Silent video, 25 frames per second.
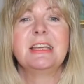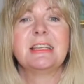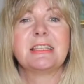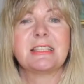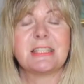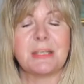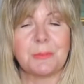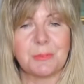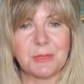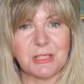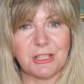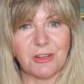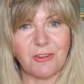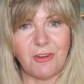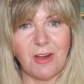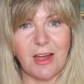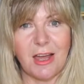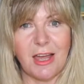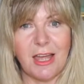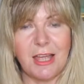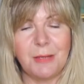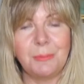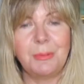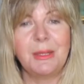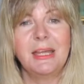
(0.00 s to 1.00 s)

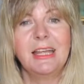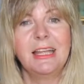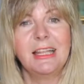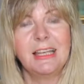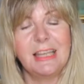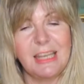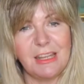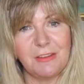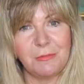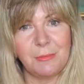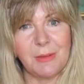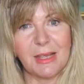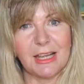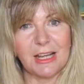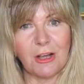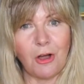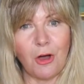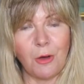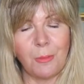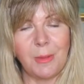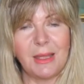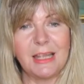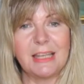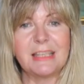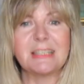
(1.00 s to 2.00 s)
Subscribe, leave me a
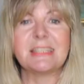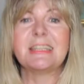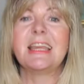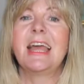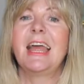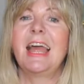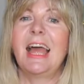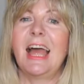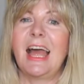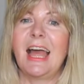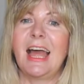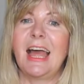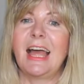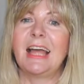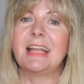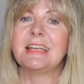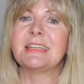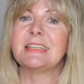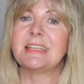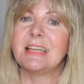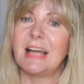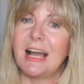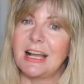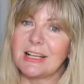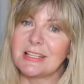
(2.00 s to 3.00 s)
comment,
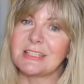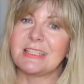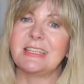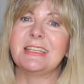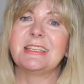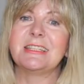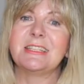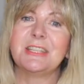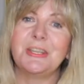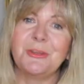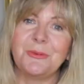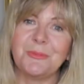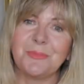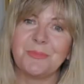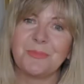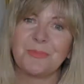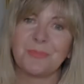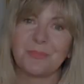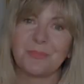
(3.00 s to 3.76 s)
and I'll see you soon.